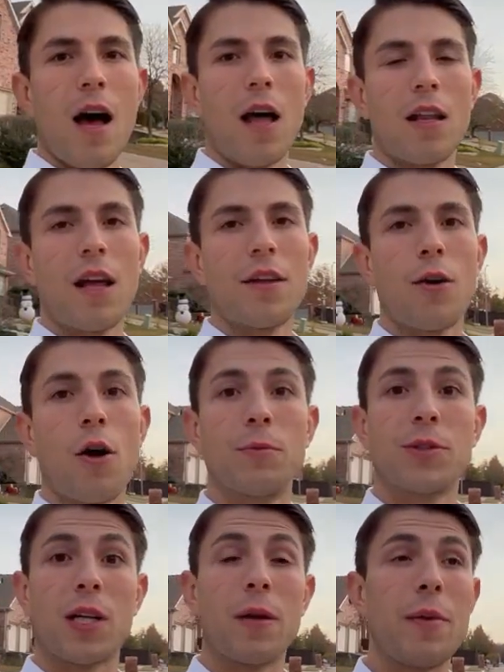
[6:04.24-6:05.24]
A lot of the
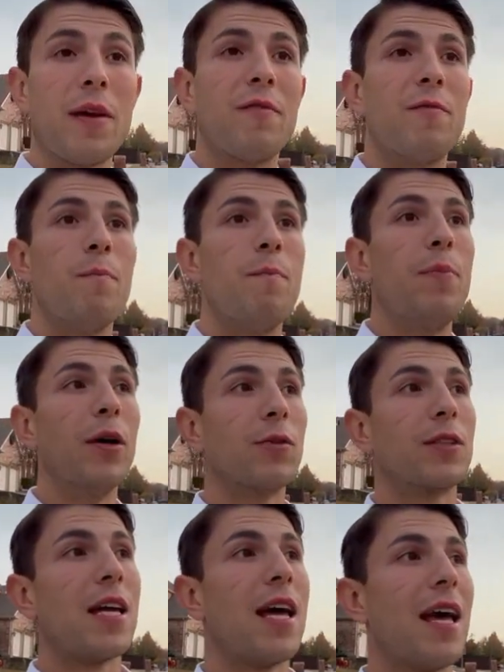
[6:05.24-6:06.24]
homes are going to be
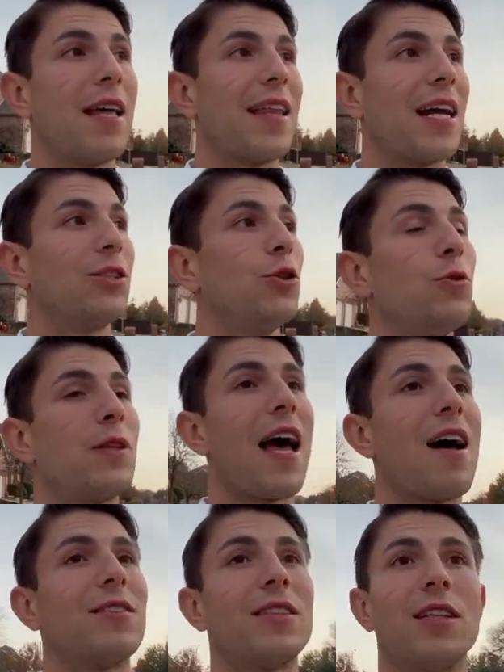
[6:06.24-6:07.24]
built in that
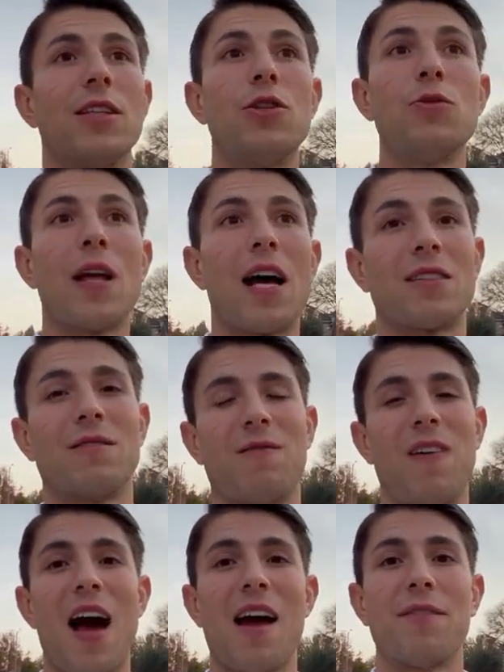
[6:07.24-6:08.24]
2000 to
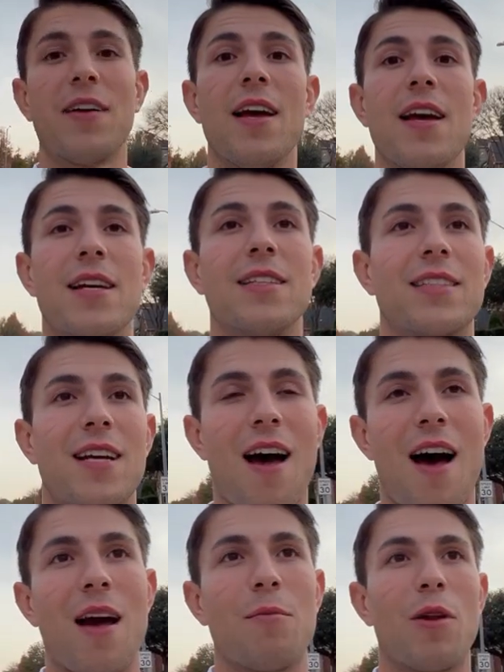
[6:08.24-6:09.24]
2005
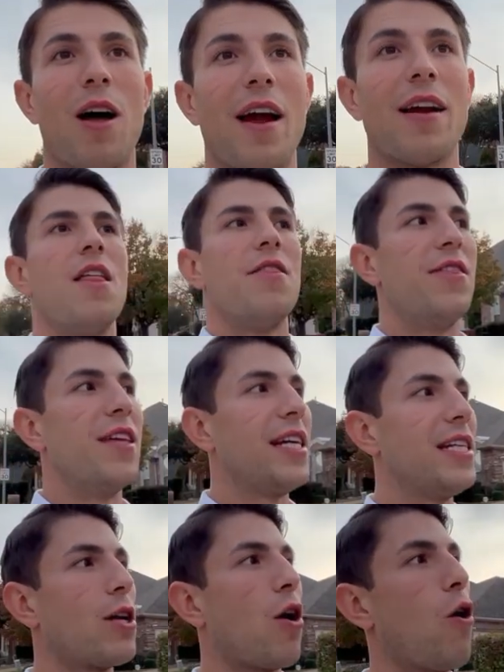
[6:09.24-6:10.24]
timeline.
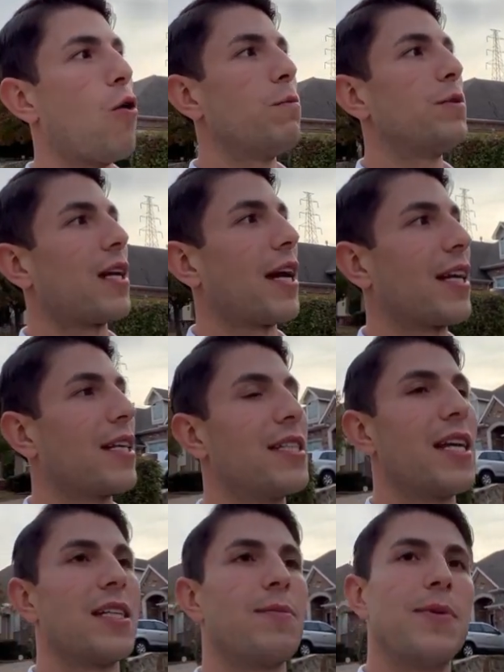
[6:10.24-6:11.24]
These homes, like I
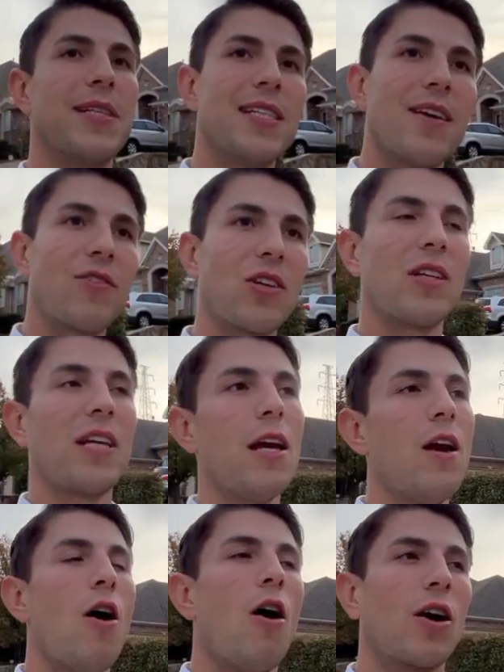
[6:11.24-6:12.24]
said, specifically
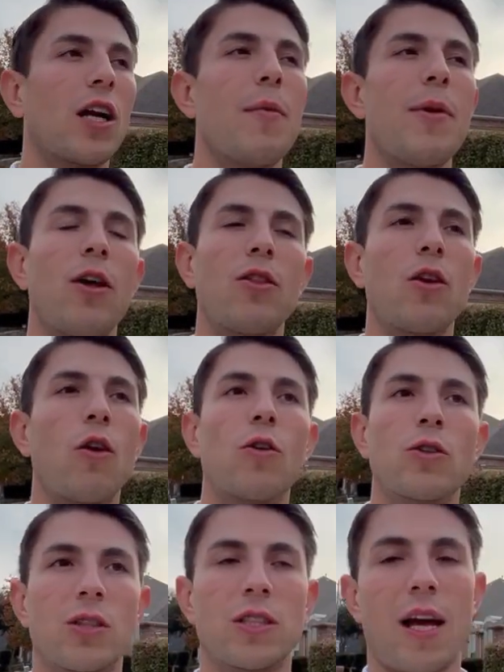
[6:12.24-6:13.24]
are going to be on the
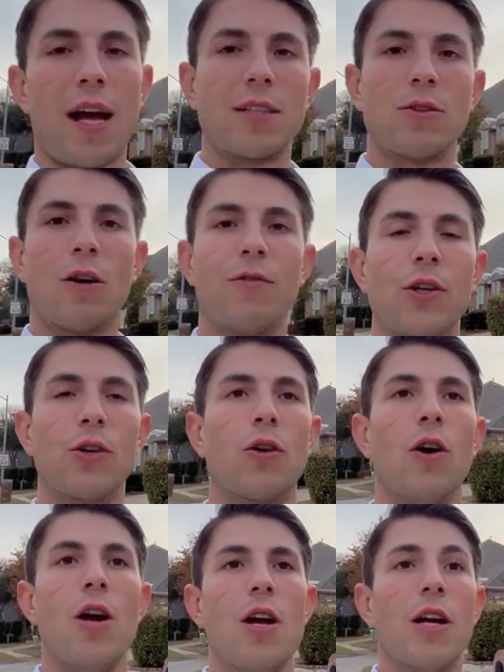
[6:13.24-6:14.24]
larger side. So if you're
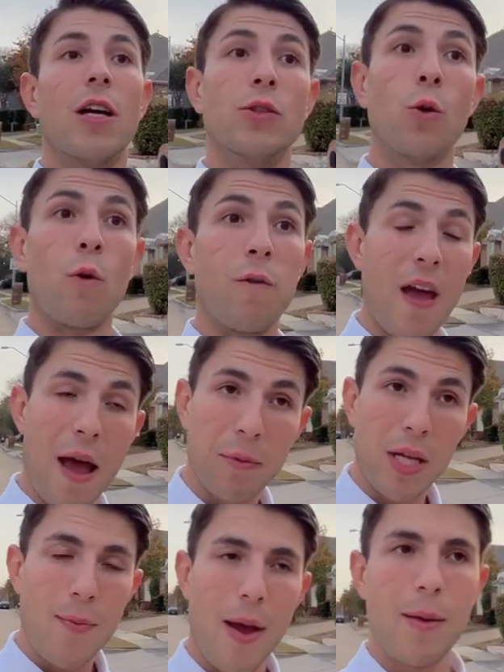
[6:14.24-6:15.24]
a dual
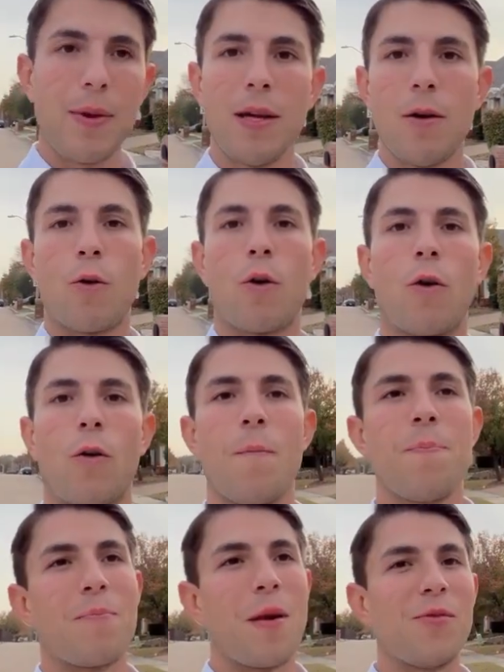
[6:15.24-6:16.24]
family, maybe, or
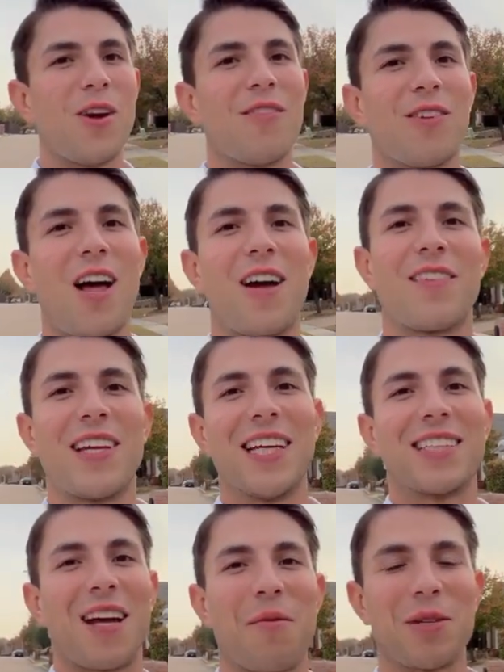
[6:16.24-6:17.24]
maybe you have a lot of
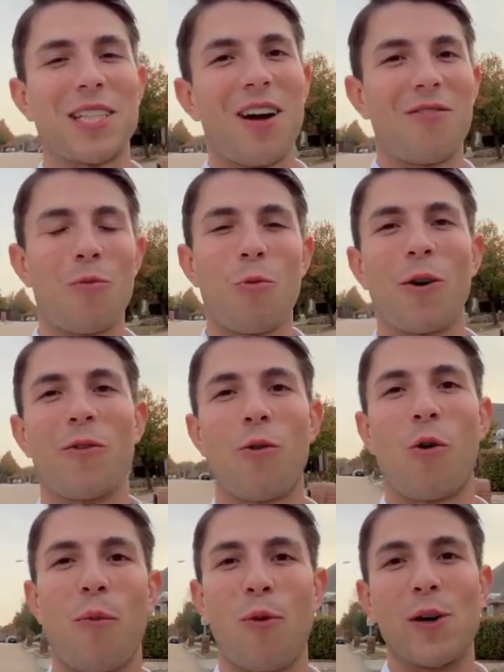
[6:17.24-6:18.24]
kids like myself, I'm one of
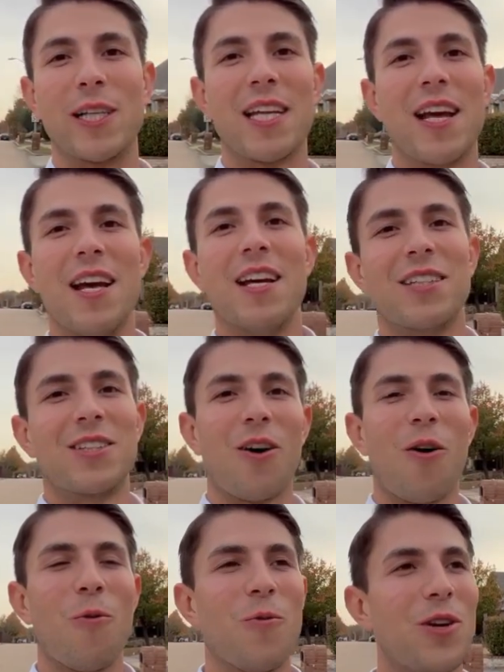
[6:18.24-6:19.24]
4 boys.
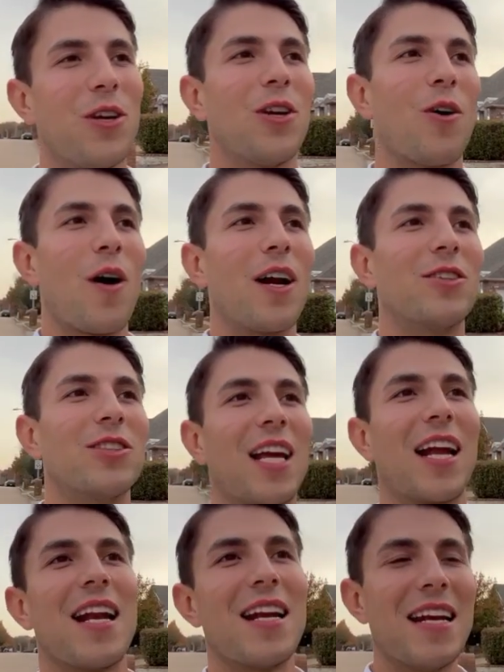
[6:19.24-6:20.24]
So, you know, I
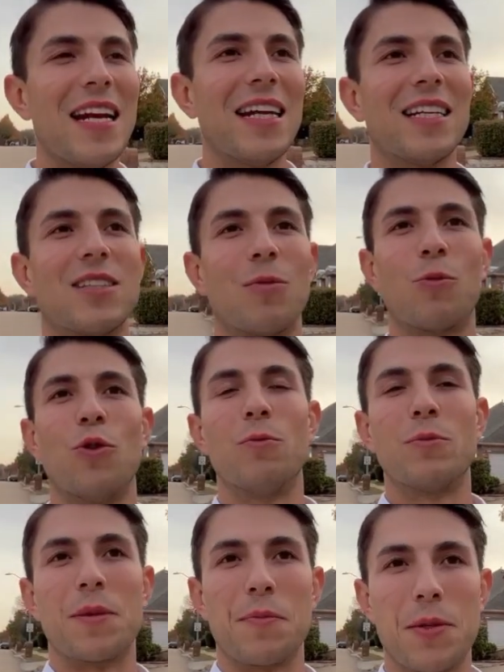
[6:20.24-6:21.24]
understand needing some
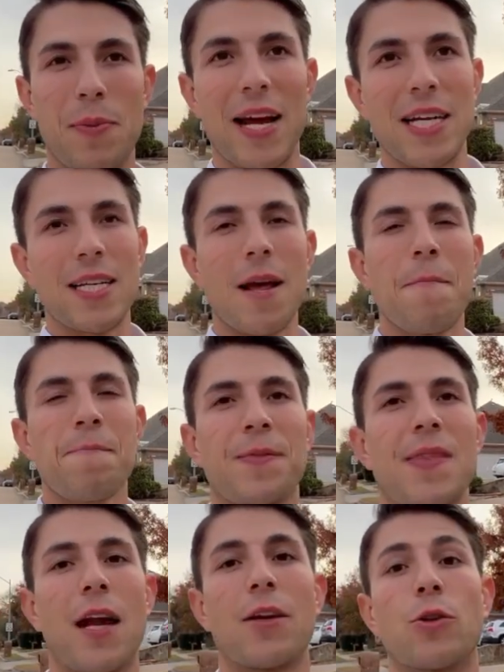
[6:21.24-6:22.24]
room, some space.
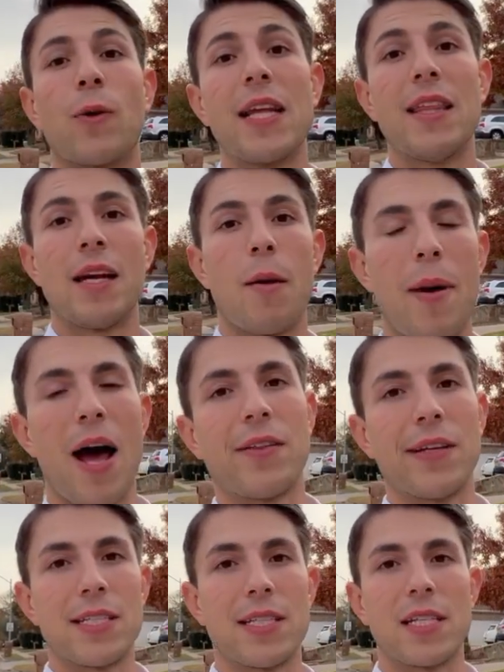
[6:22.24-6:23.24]
Now, the great thing about
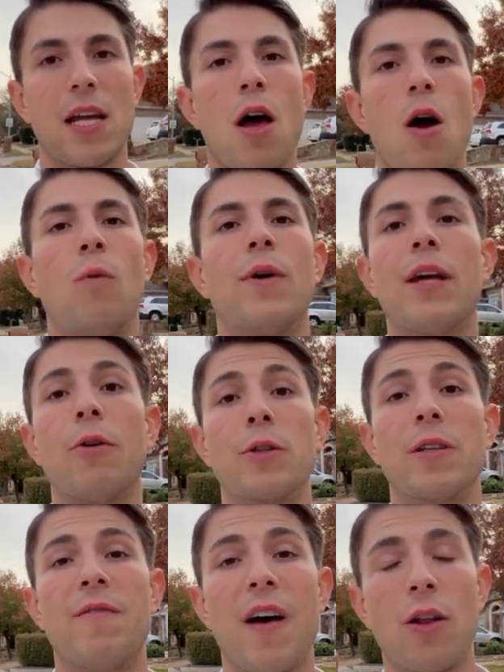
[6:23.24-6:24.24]
this is when they were
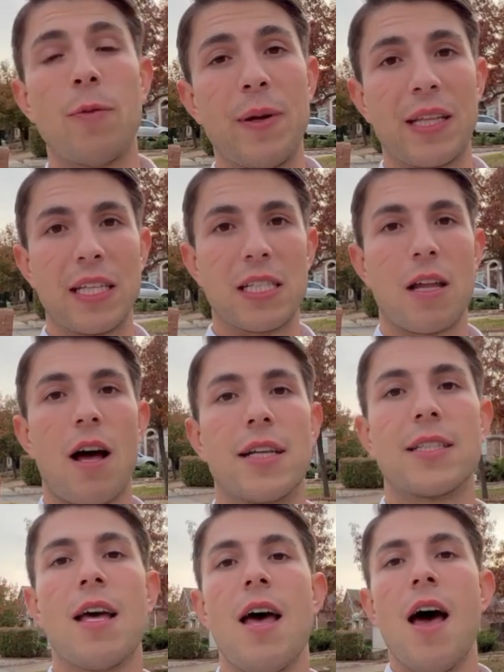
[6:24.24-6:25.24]
developing these
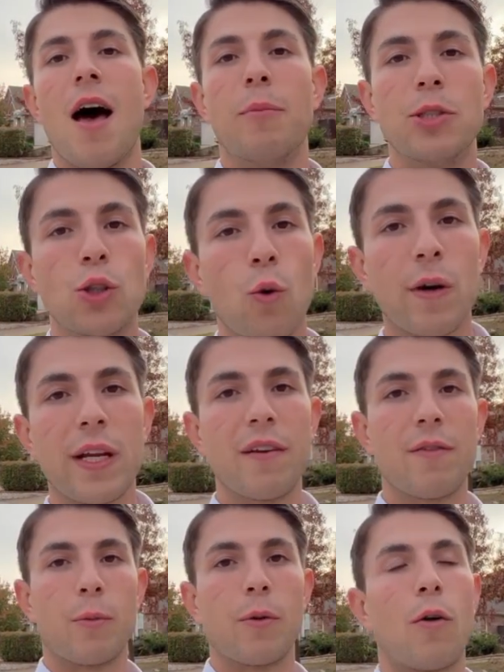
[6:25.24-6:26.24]
lots, a majority
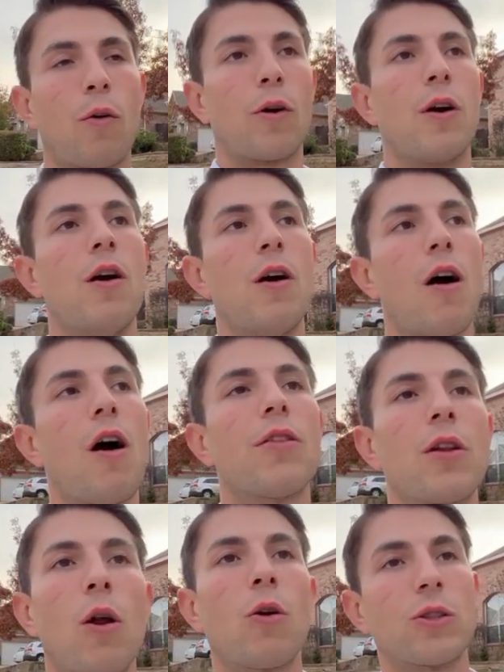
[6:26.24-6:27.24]
of them are on
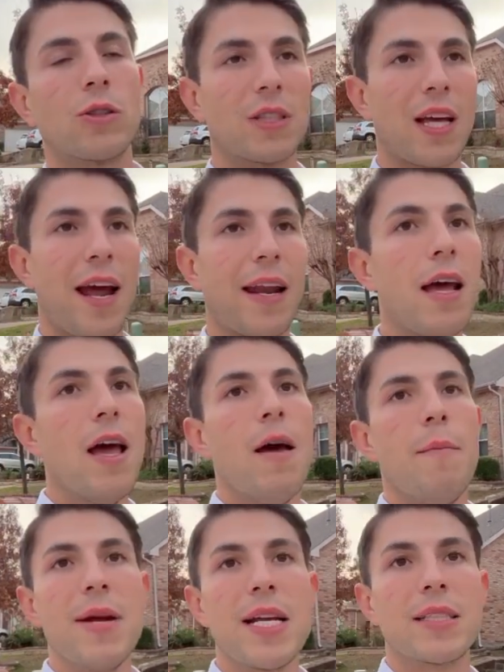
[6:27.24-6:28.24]
the larger side,
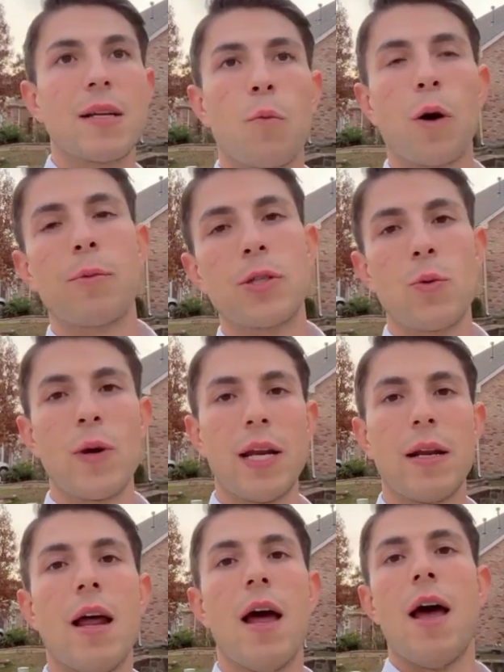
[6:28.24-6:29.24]
meaning somewhere
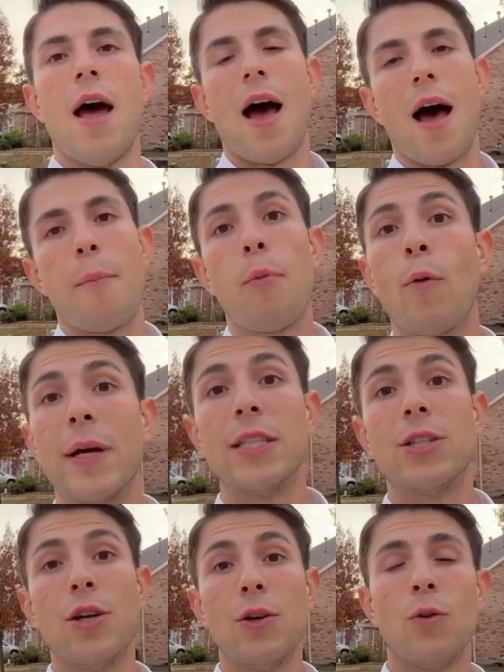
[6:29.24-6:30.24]
between
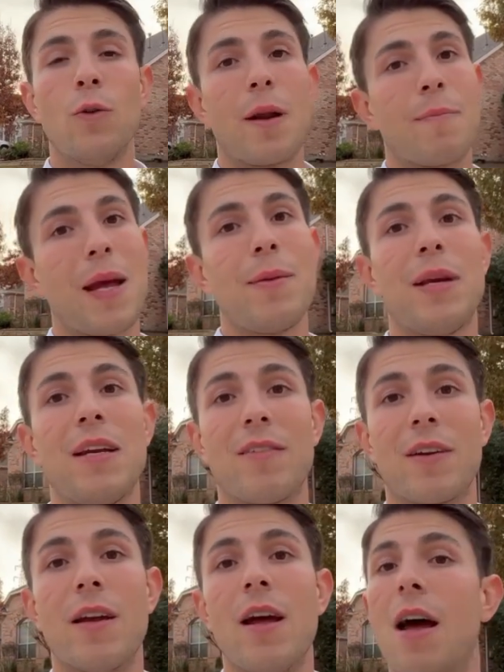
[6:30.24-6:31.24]
0.2 and maybe
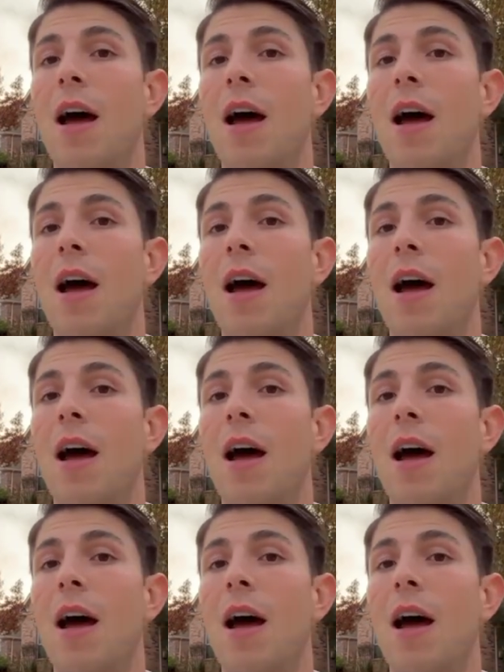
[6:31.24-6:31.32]
even